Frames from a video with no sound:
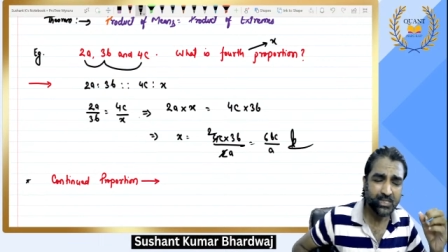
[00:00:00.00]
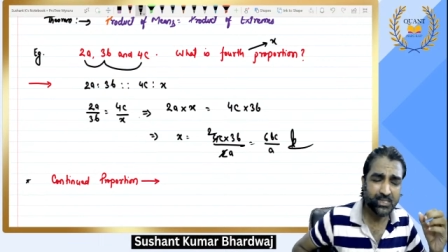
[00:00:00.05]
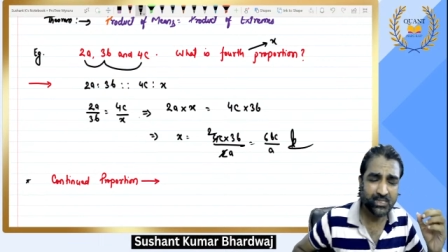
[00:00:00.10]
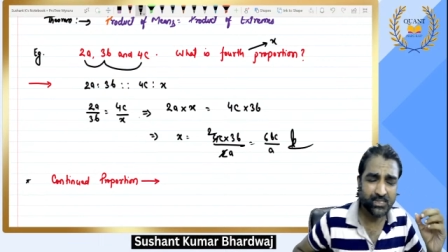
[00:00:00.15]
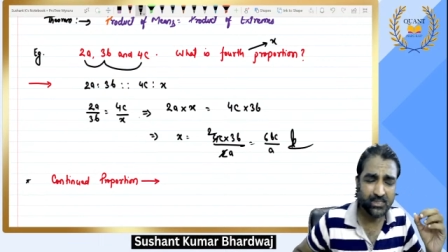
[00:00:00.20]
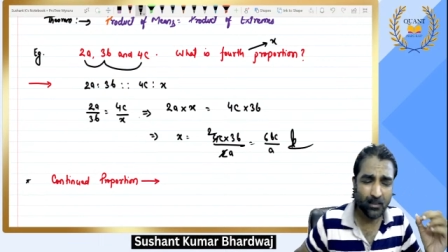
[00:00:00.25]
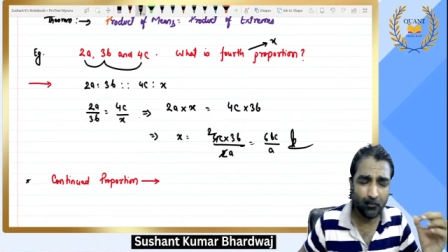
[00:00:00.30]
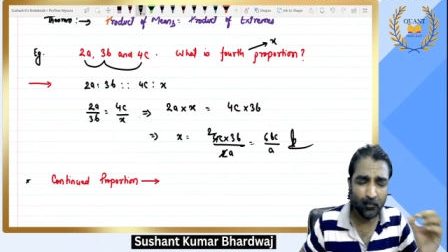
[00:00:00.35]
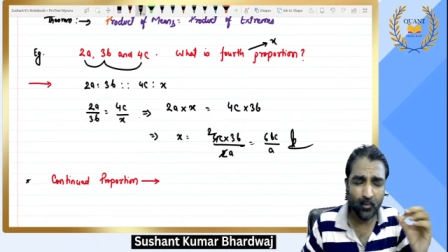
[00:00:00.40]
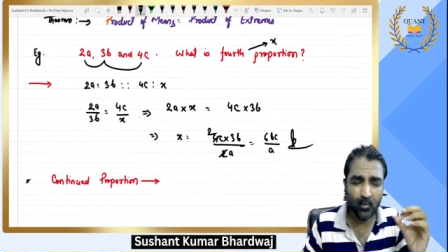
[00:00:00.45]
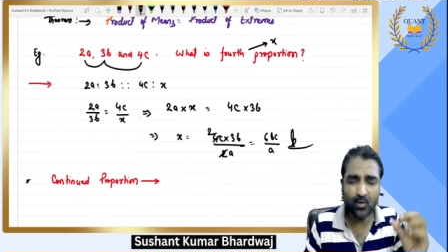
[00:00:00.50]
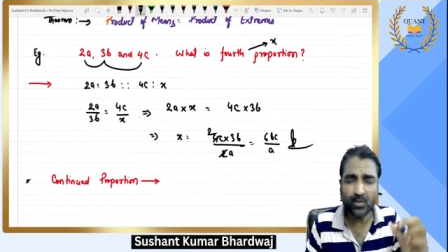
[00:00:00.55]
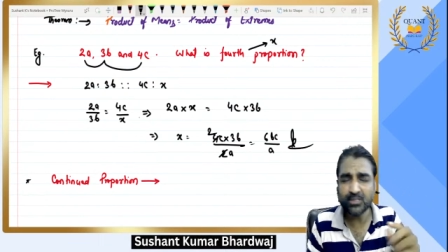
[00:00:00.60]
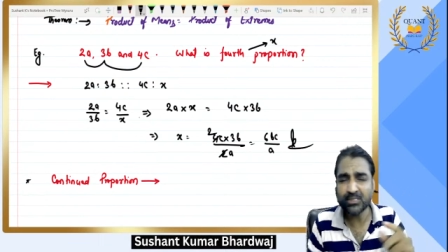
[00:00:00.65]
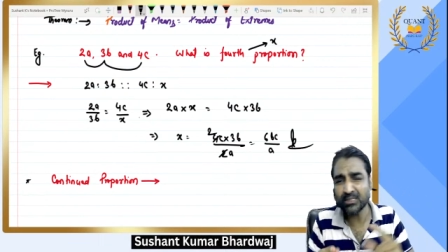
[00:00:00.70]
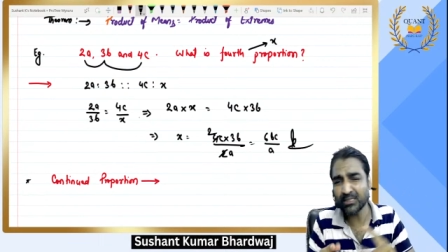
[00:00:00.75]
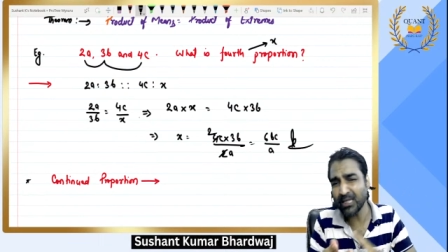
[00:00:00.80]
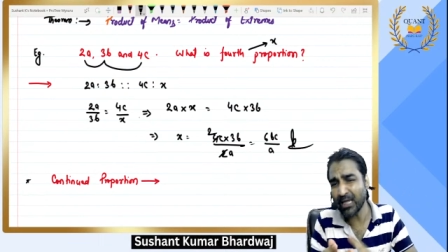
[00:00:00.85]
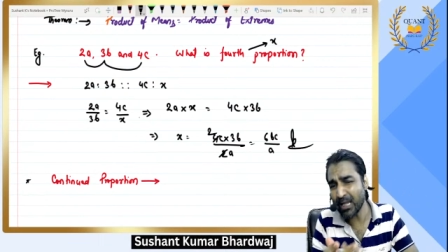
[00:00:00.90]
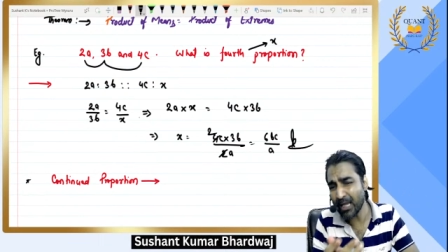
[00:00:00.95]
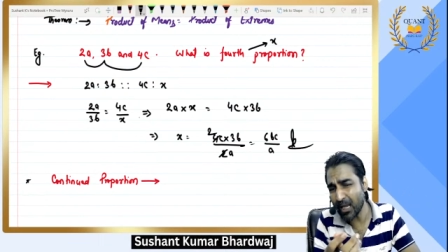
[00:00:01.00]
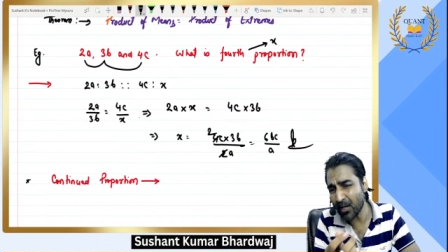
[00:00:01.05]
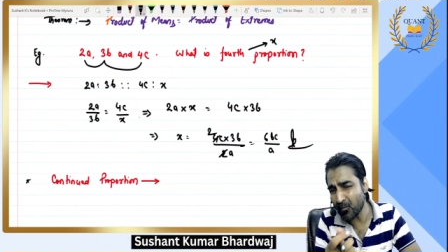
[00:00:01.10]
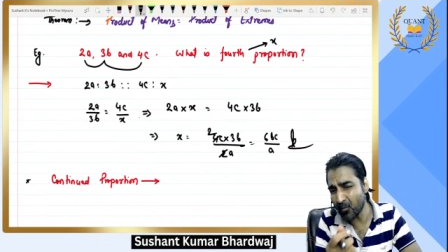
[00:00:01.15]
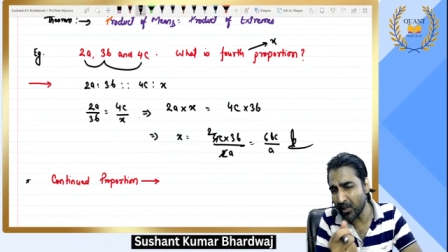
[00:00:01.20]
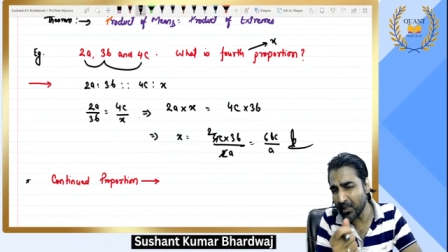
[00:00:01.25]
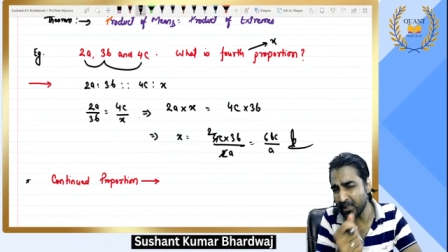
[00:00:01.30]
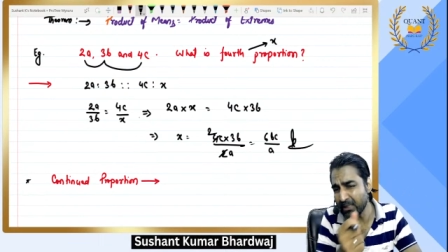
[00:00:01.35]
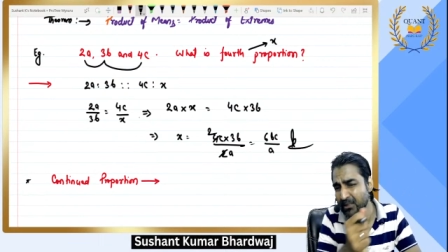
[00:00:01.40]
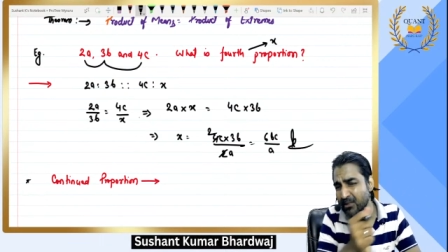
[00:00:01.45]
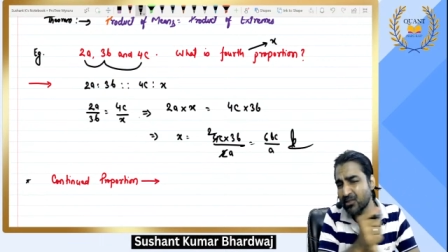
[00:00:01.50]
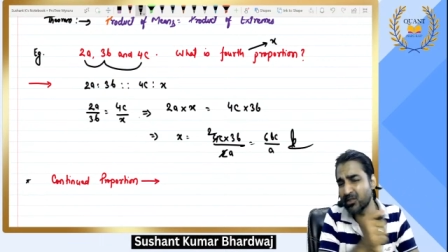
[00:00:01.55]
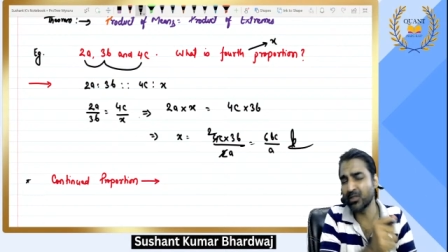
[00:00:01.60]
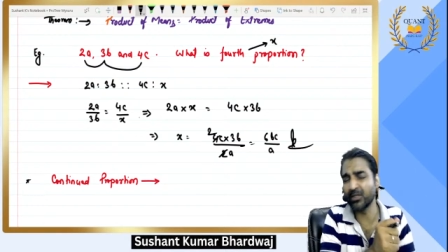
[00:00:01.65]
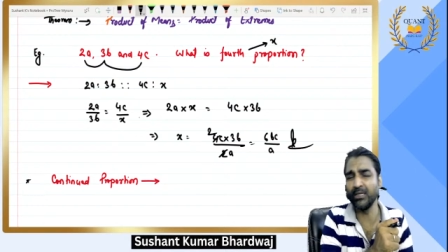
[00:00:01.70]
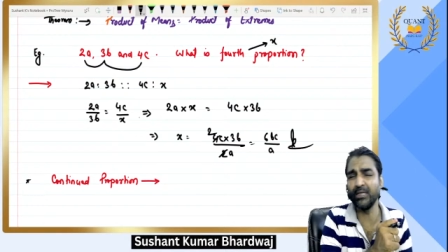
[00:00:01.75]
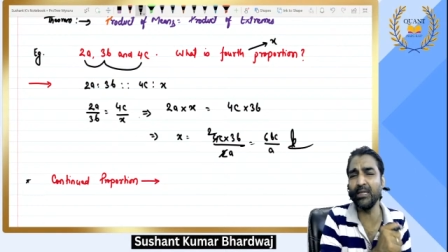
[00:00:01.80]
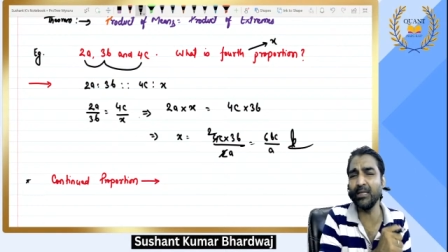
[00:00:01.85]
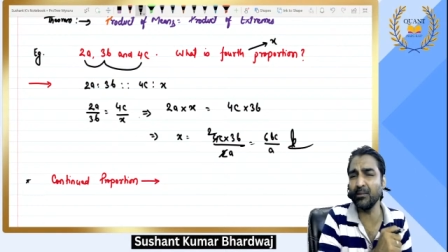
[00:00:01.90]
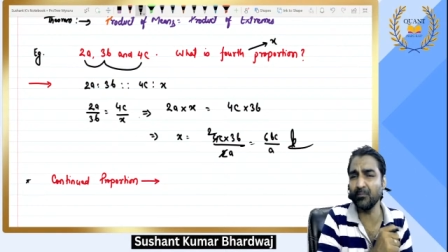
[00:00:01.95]
Suppose there are only
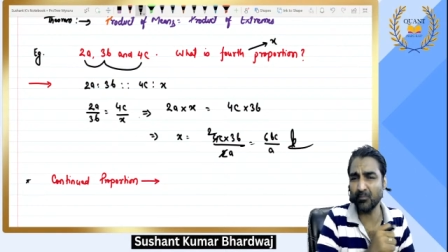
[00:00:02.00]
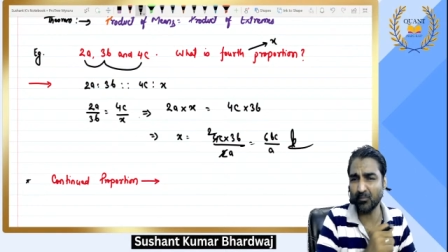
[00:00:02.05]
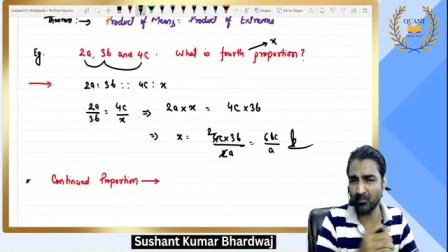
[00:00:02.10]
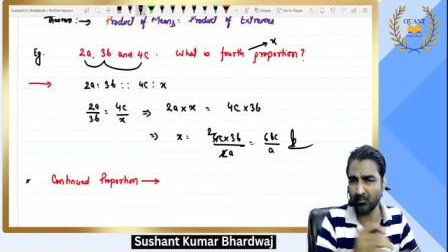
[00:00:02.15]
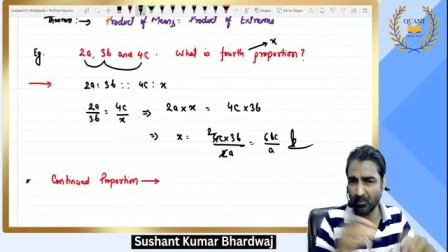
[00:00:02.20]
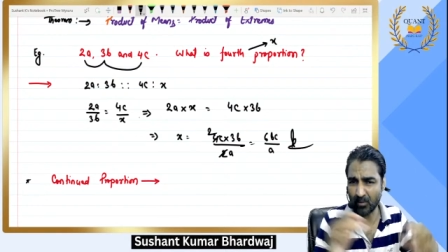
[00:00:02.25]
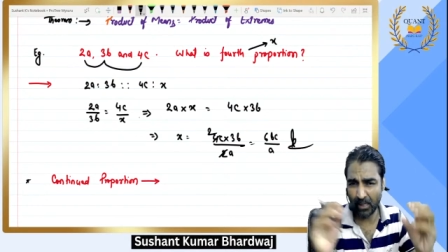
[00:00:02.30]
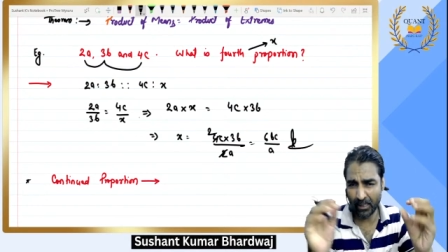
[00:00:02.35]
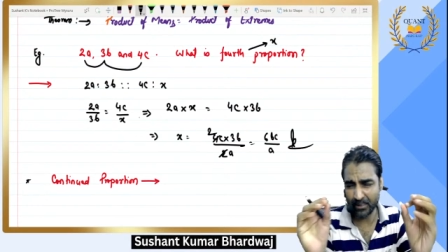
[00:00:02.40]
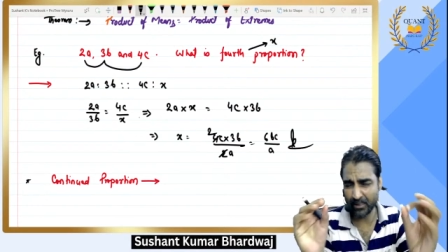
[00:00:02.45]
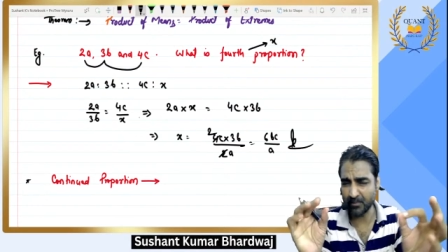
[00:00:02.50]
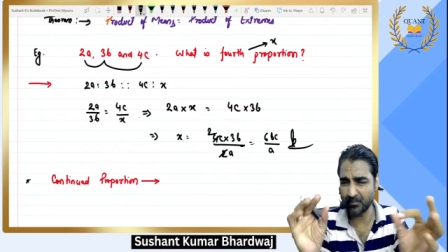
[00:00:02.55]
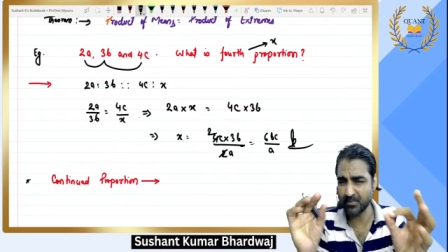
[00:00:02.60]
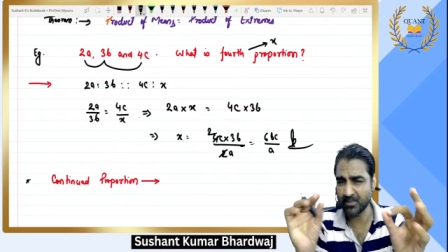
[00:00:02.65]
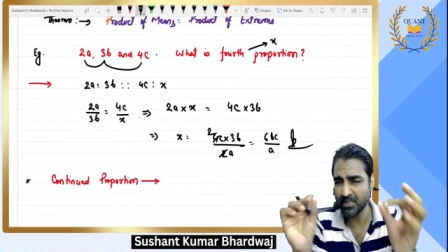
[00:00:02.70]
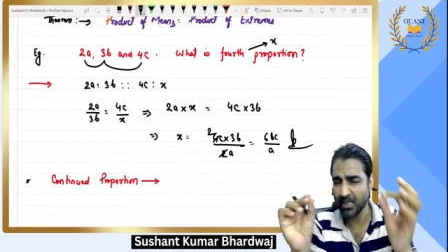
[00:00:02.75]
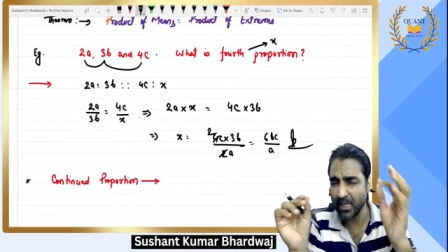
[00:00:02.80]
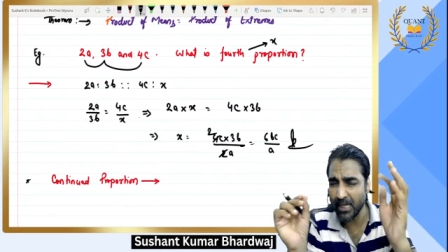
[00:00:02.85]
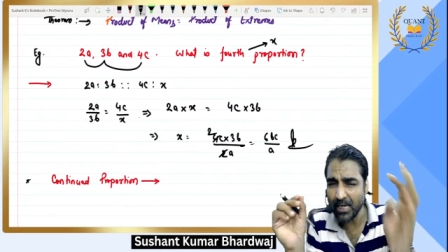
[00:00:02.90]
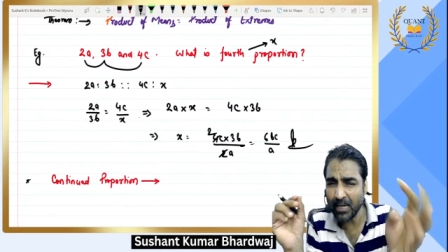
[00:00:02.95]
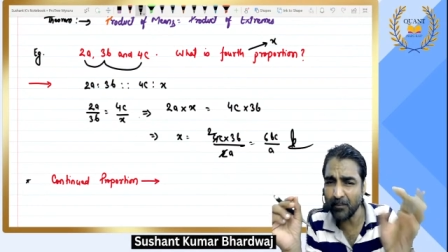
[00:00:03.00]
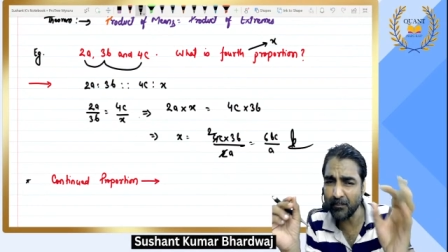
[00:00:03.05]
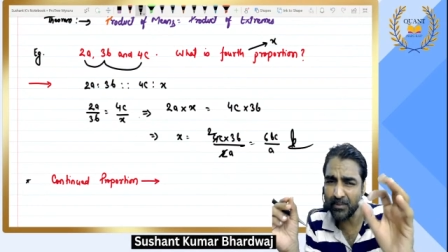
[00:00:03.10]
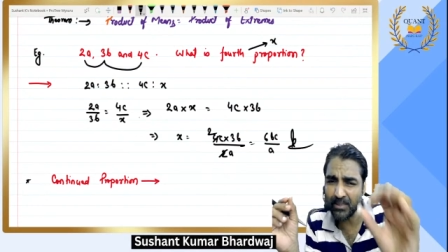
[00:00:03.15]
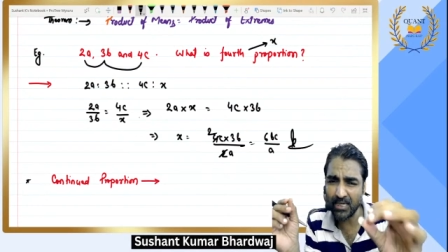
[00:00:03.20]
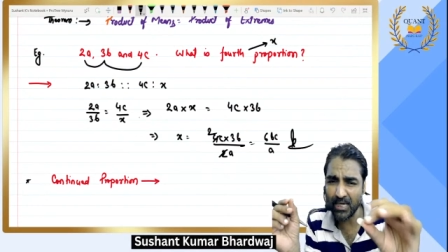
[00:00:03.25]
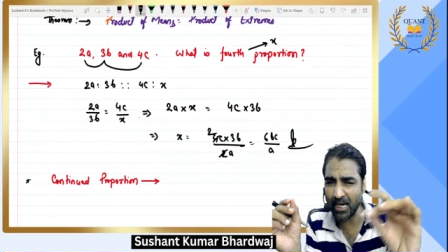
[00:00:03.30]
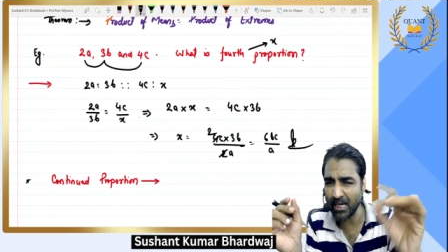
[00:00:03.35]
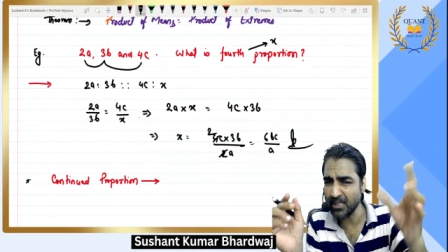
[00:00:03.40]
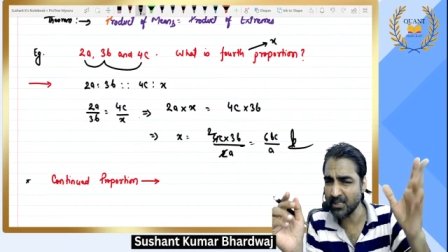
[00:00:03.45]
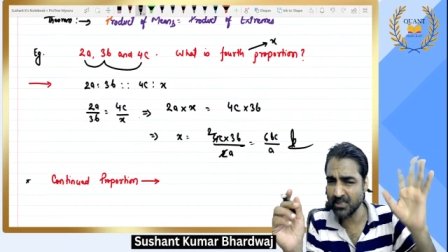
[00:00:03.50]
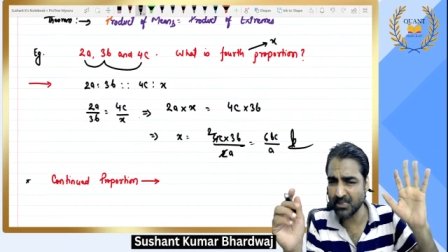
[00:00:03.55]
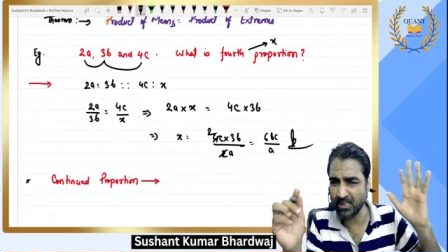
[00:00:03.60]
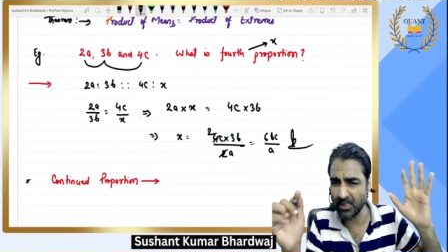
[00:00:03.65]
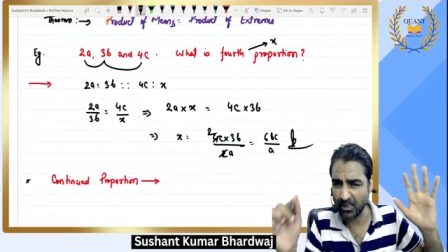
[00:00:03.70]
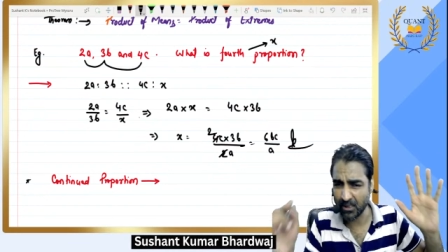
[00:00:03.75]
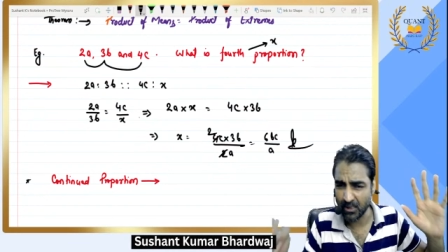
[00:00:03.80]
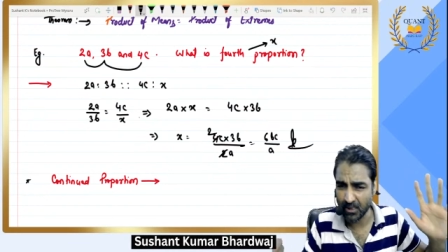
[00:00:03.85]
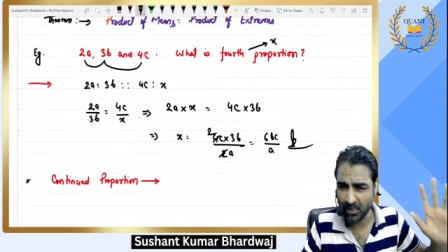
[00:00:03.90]
three items, A, B and C.